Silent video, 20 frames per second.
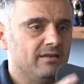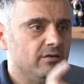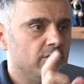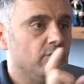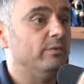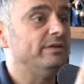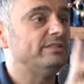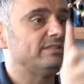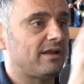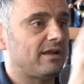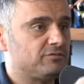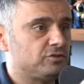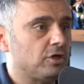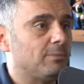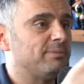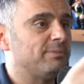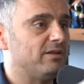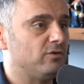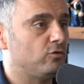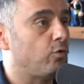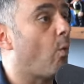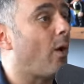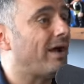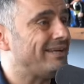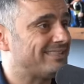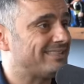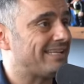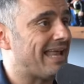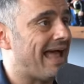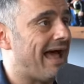the reason I've jumped in
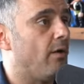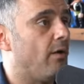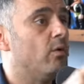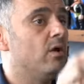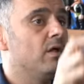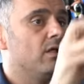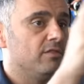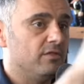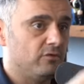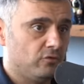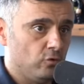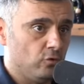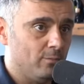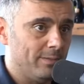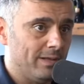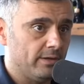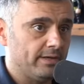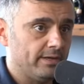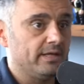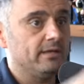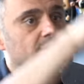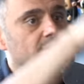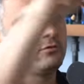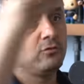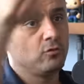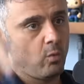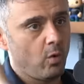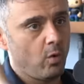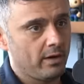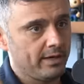twice now, the 2 million,
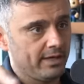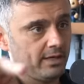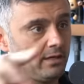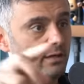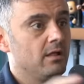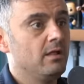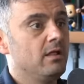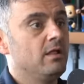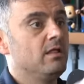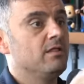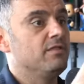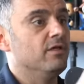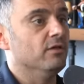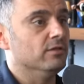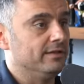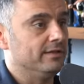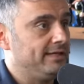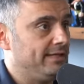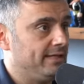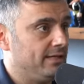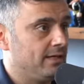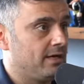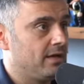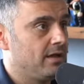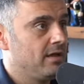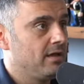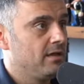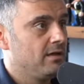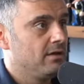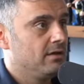20, the league,
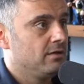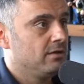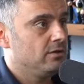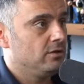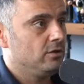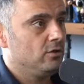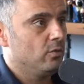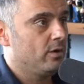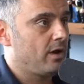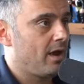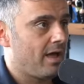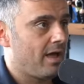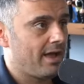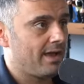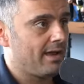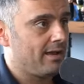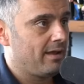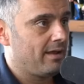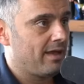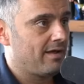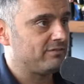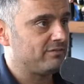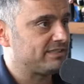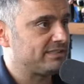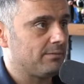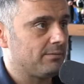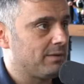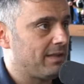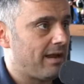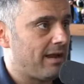you and I have a
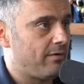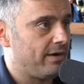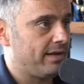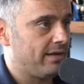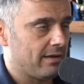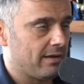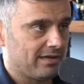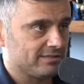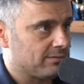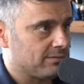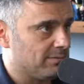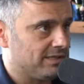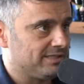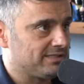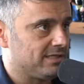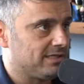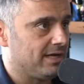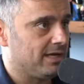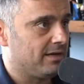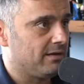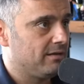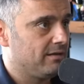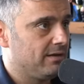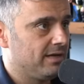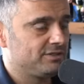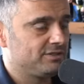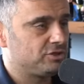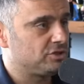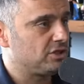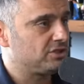similarity as I'm listening.
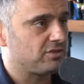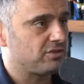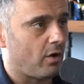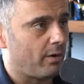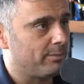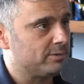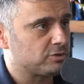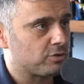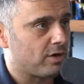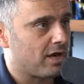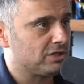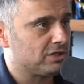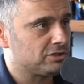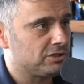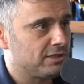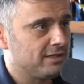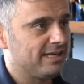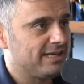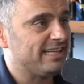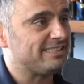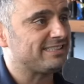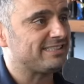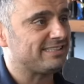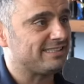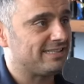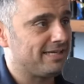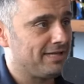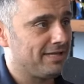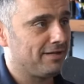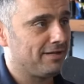It's just arbitrage. It's
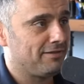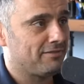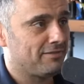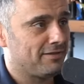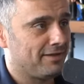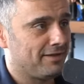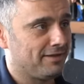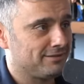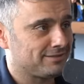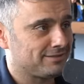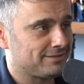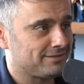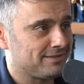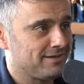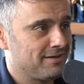seeing things